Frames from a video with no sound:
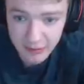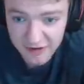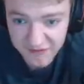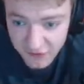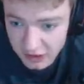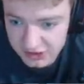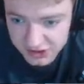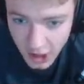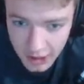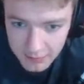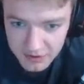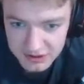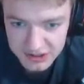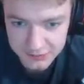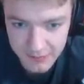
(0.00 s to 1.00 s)
is my first time
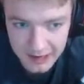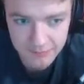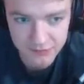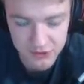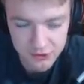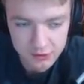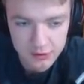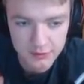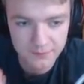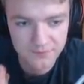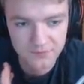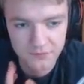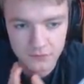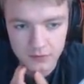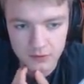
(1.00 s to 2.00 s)
on this map, dude.
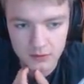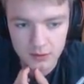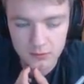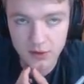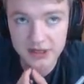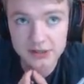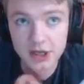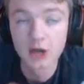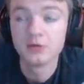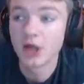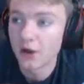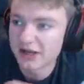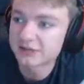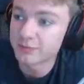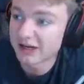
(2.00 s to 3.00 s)
Wait,
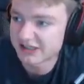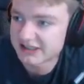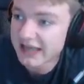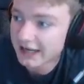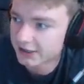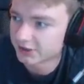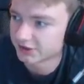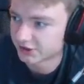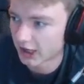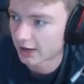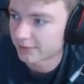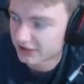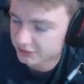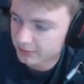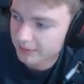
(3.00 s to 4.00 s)
no, it's my second
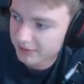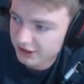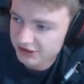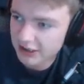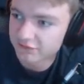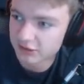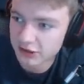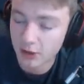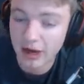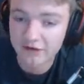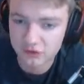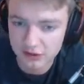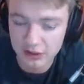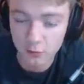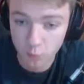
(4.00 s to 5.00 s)
time. It's because
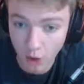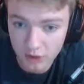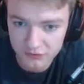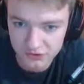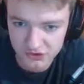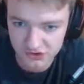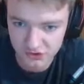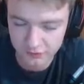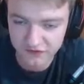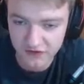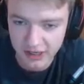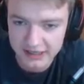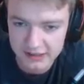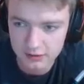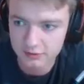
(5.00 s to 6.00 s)
I've done it once for
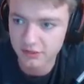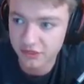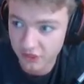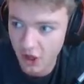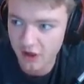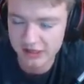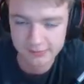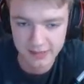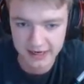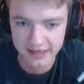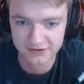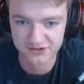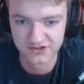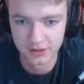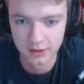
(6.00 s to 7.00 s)
like 30
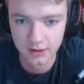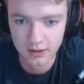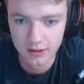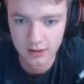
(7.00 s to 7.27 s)
minutes.